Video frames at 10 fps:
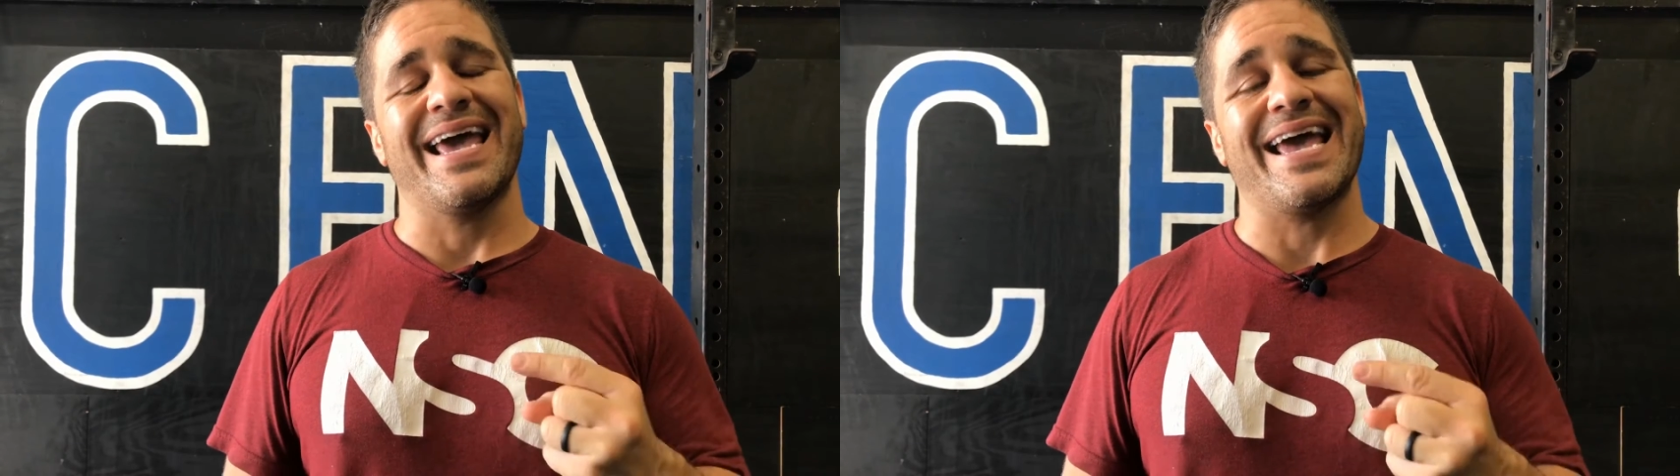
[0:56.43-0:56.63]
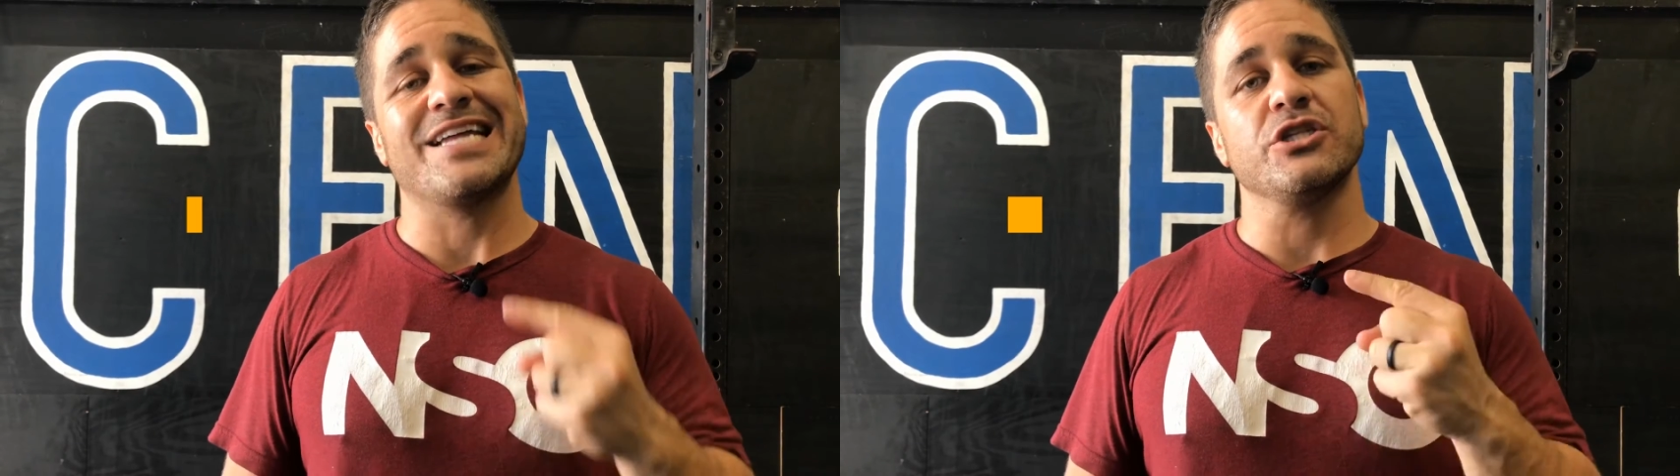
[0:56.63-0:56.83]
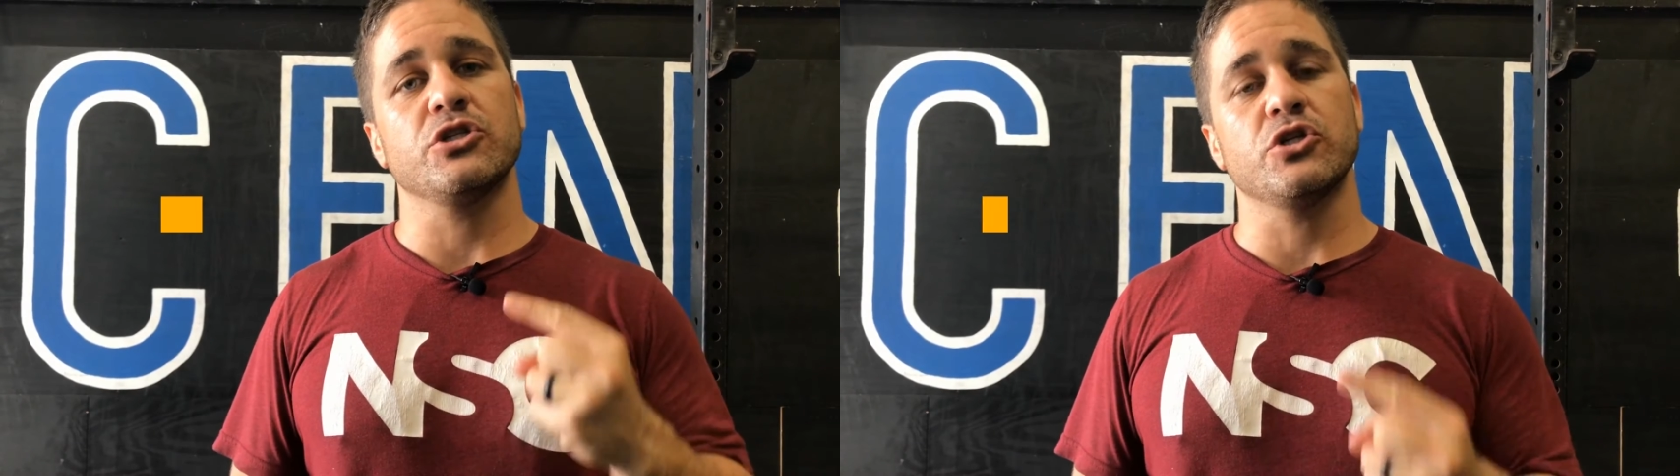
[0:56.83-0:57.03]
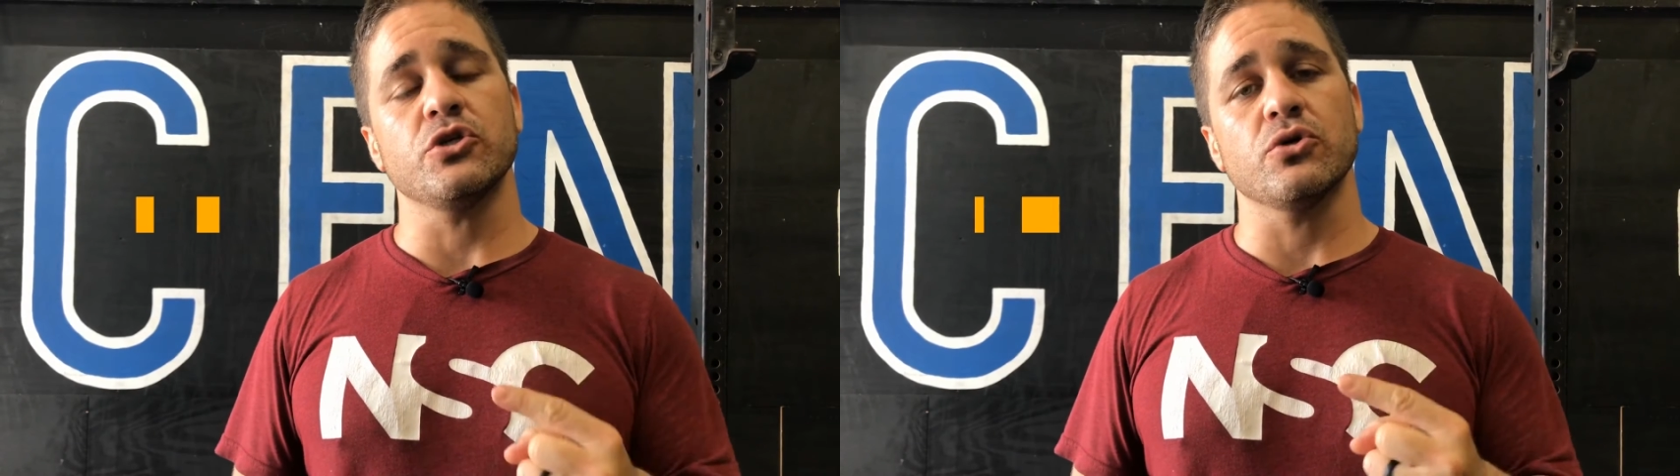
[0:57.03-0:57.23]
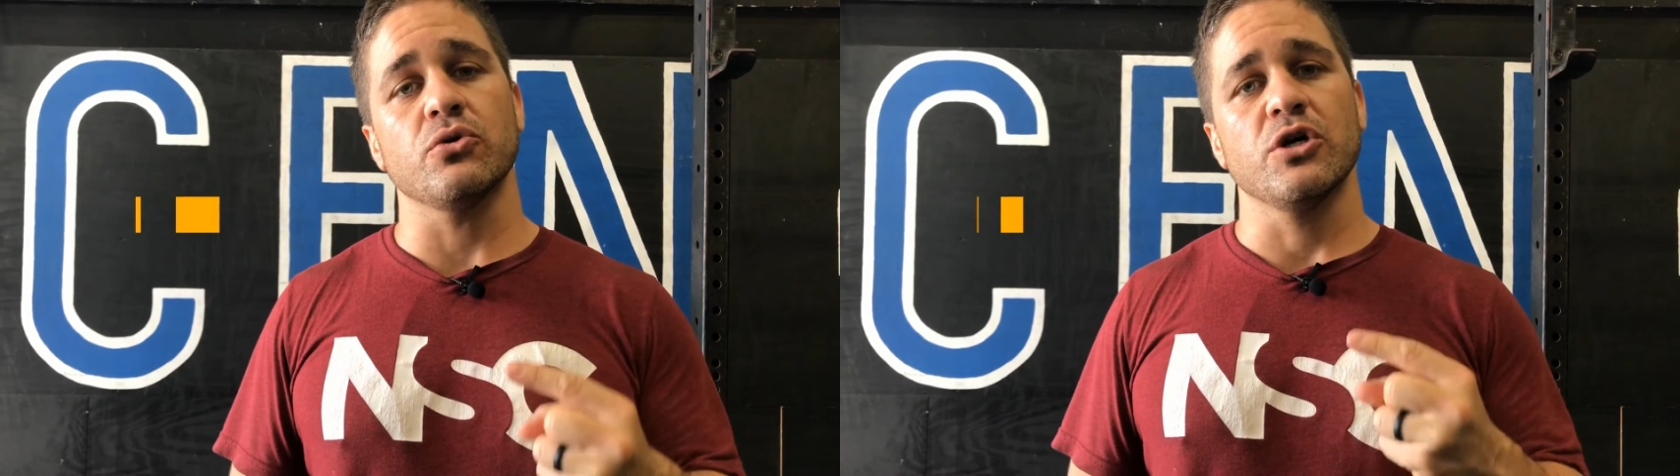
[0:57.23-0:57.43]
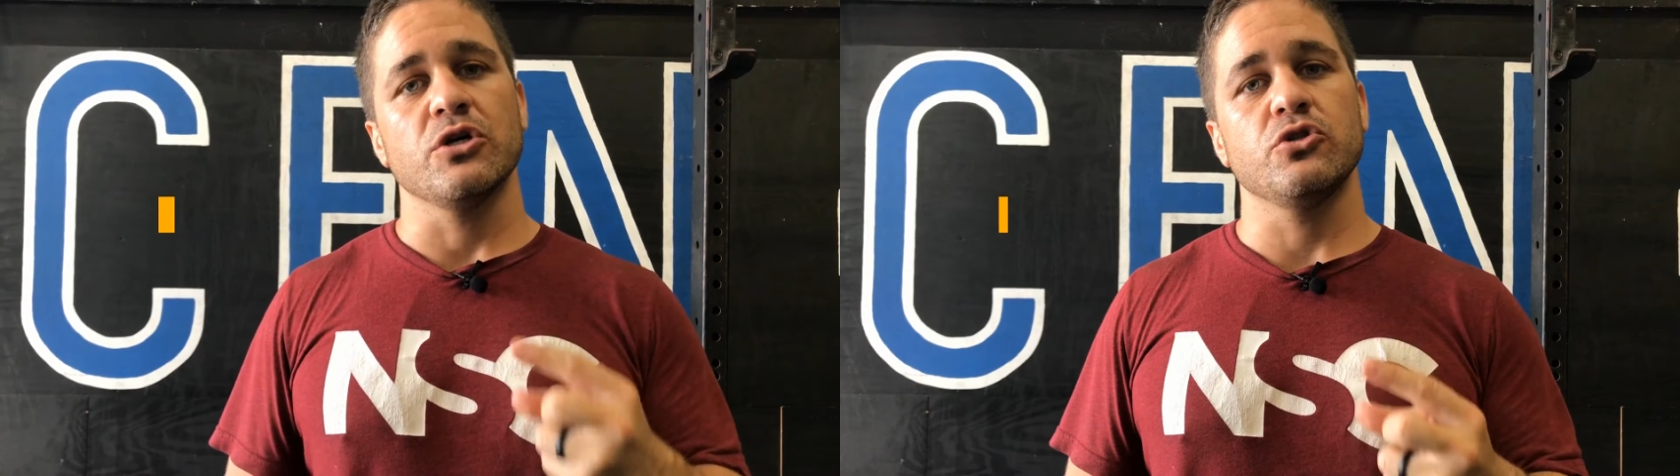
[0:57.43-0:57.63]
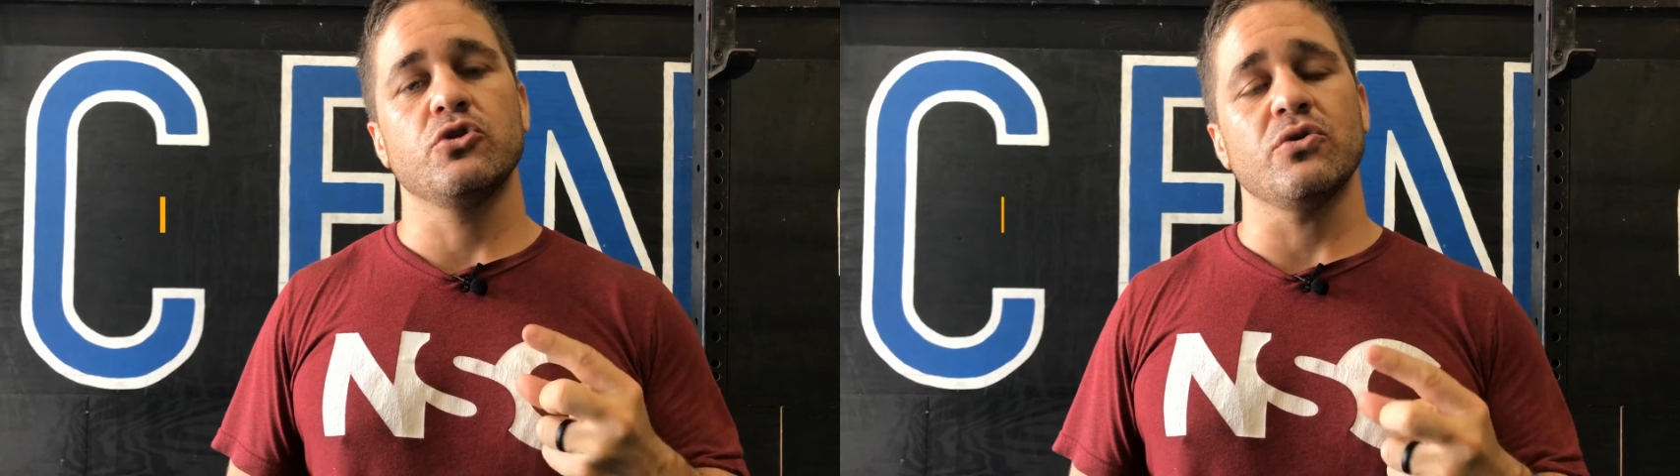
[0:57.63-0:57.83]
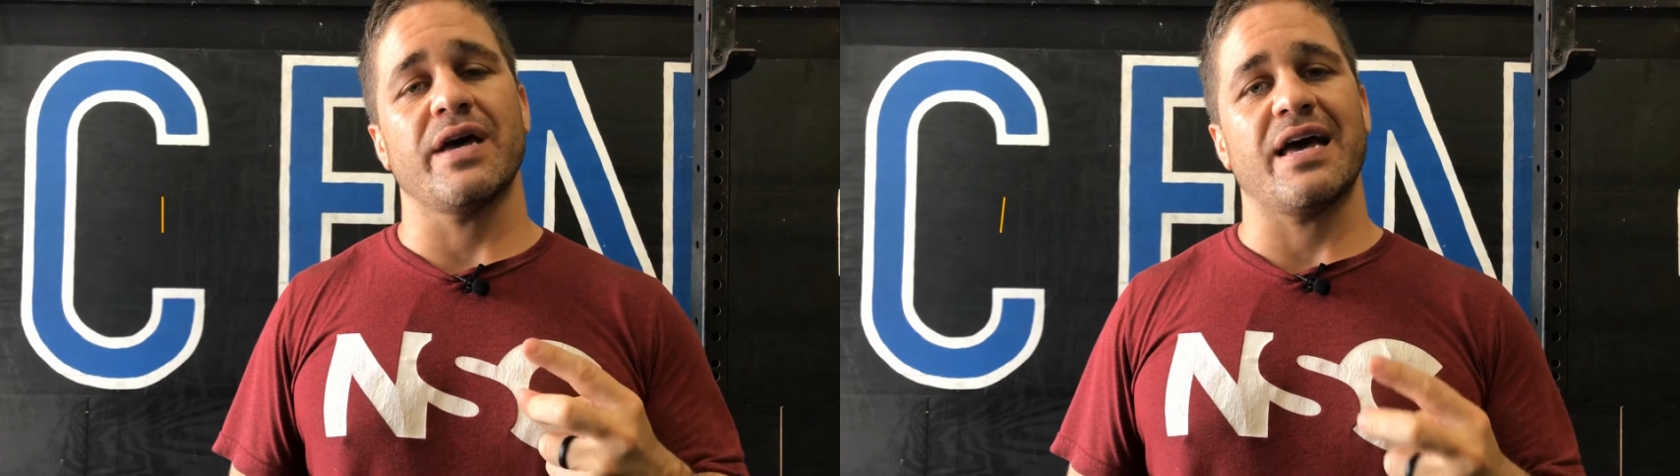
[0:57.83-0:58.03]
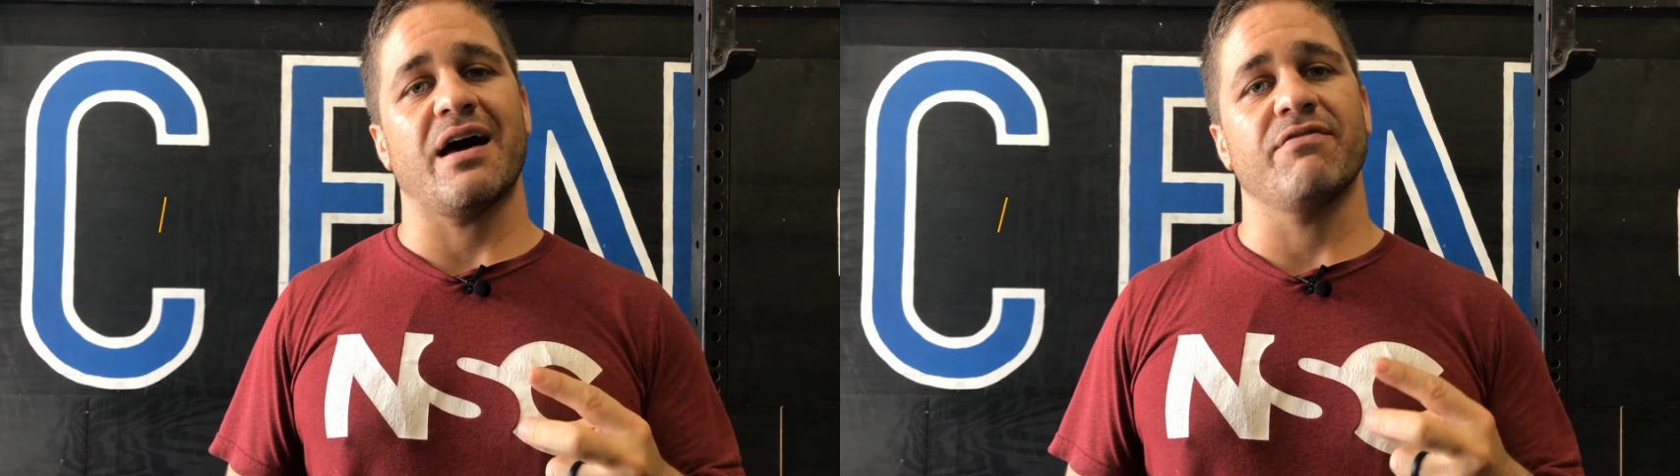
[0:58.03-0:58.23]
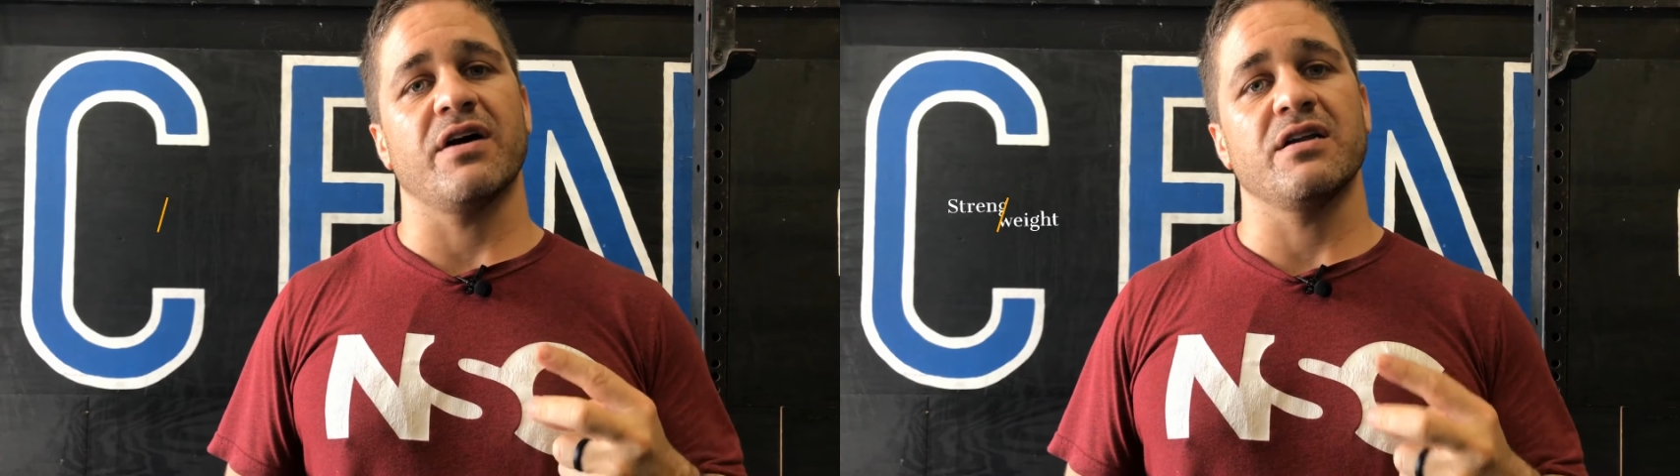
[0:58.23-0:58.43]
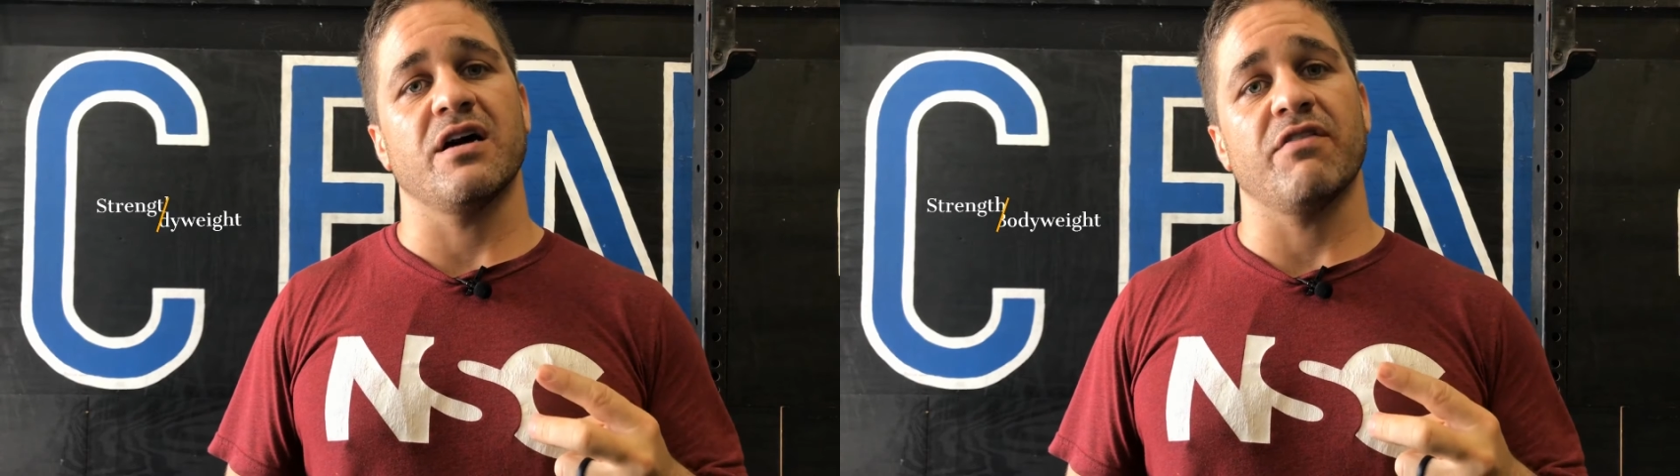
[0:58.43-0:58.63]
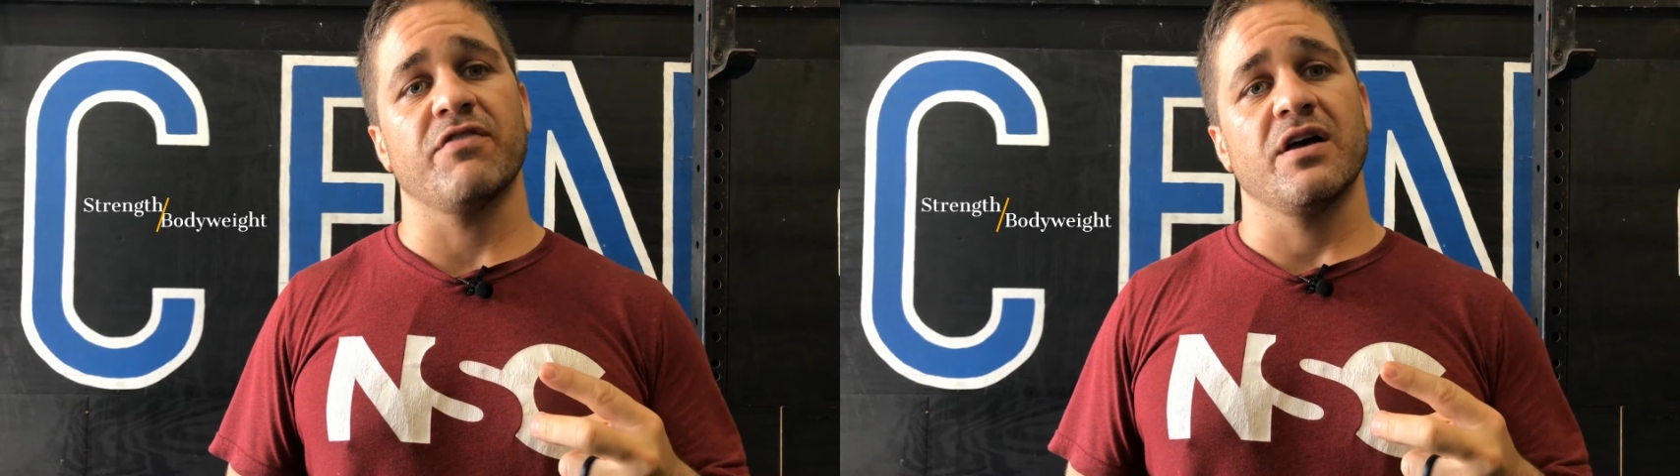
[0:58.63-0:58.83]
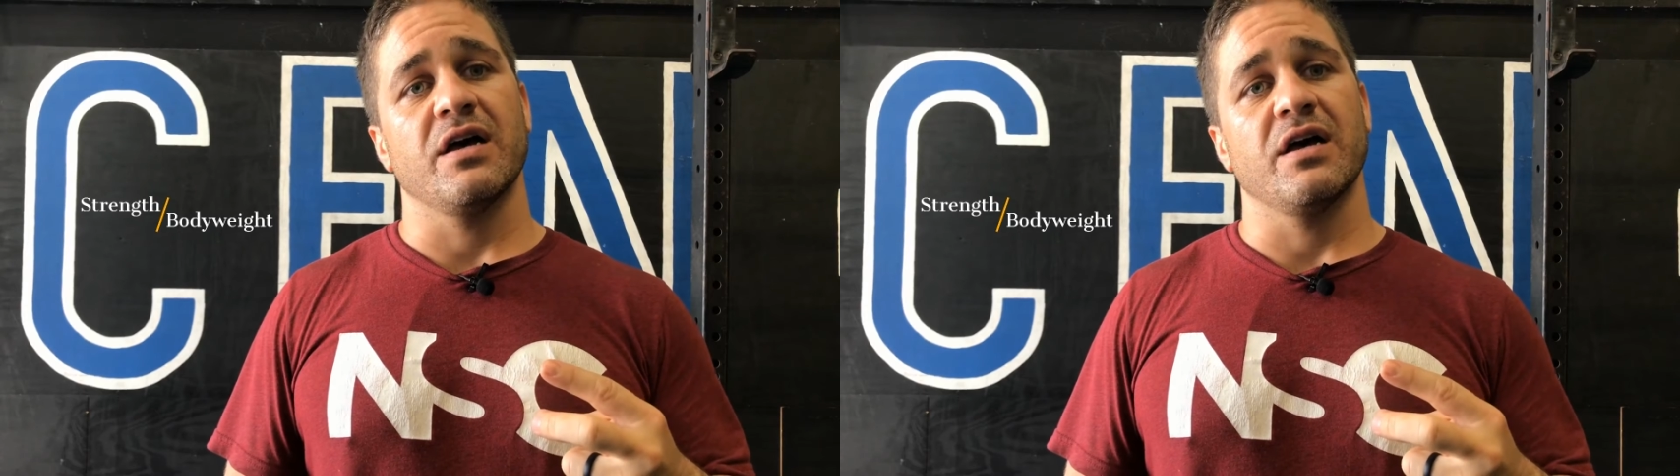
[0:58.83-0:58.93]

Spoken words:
And two, do they have enough